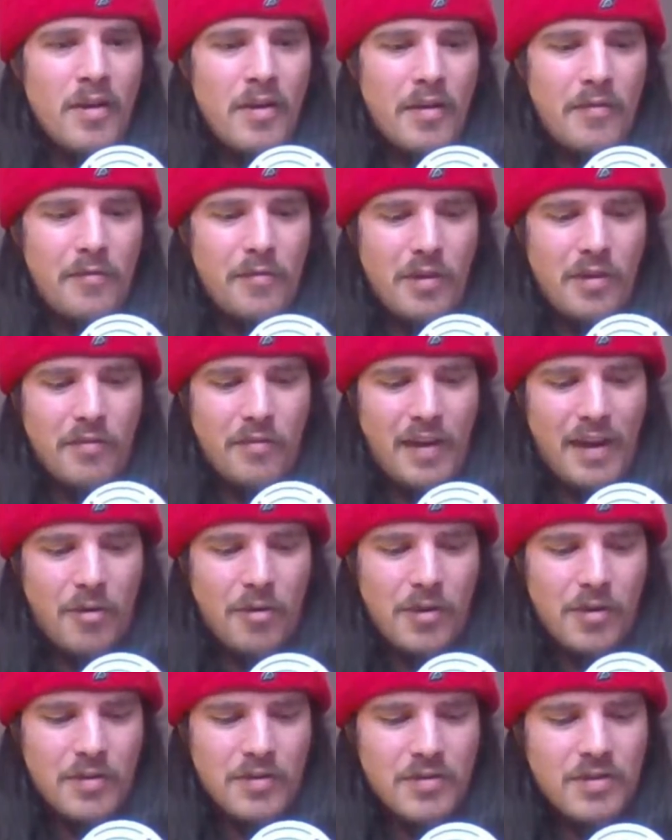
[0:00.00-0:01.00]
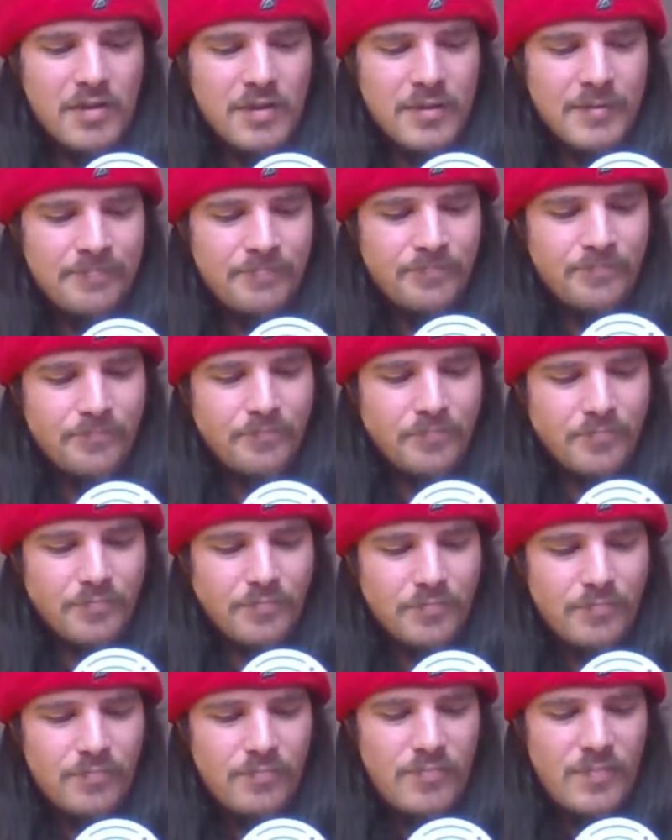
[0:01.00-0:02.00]
for the Falcons.
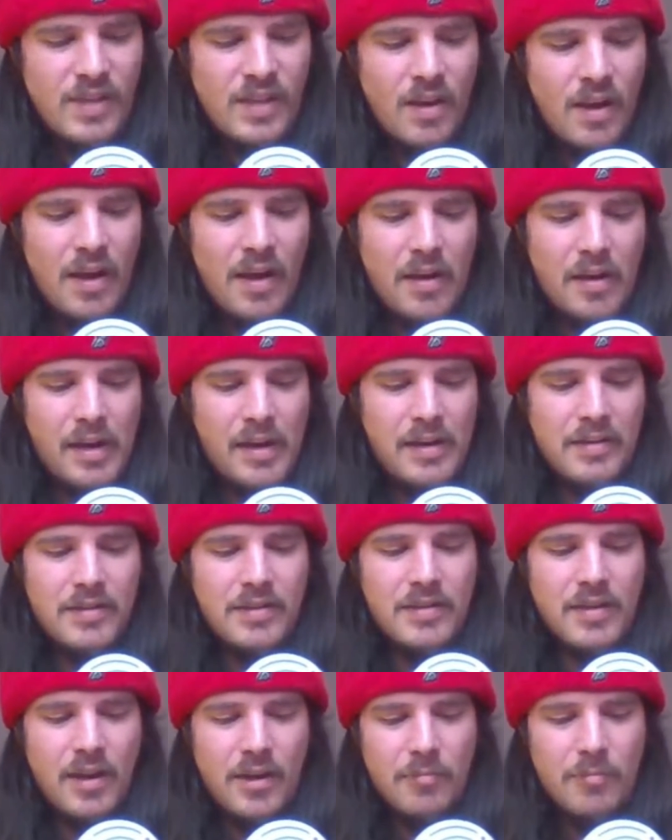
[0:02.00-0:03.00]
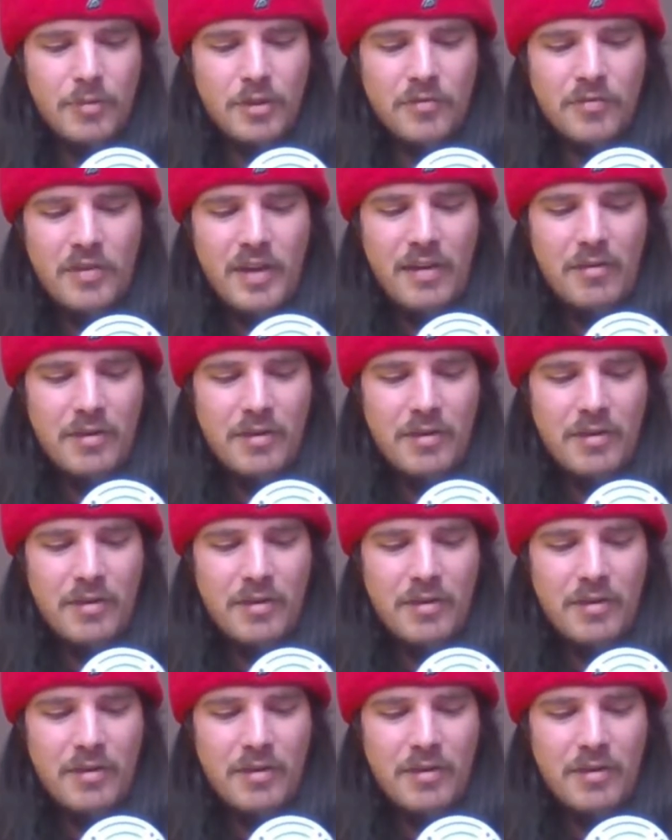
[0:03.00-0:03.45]
In terms of their